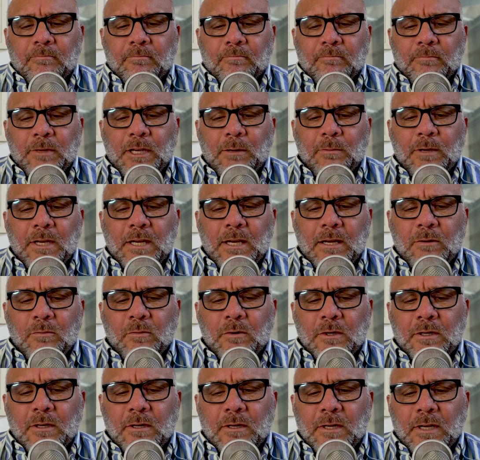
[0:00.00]
maybe I
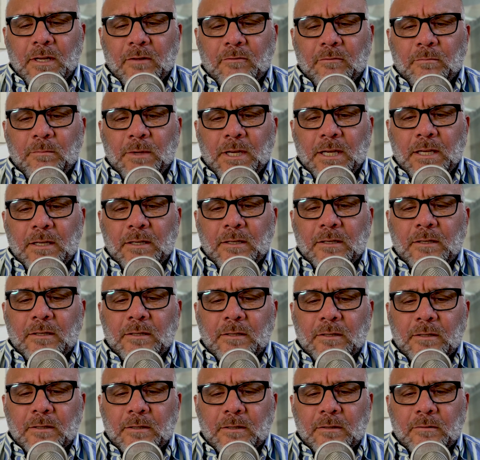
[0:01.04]
wouldn't have been
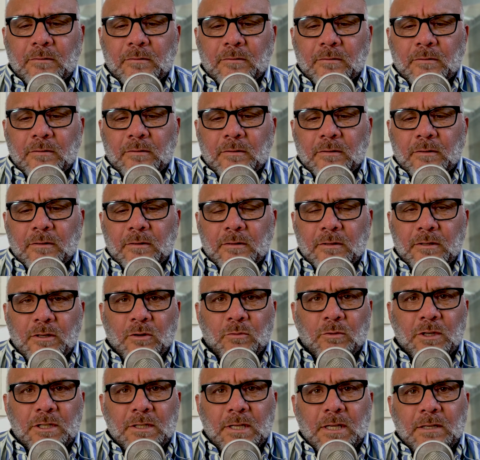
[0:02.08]
so
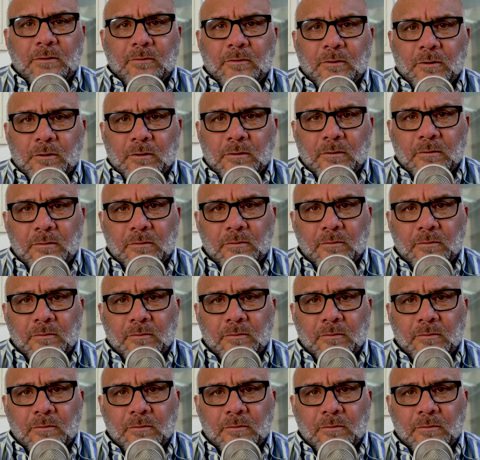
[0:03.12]
resentful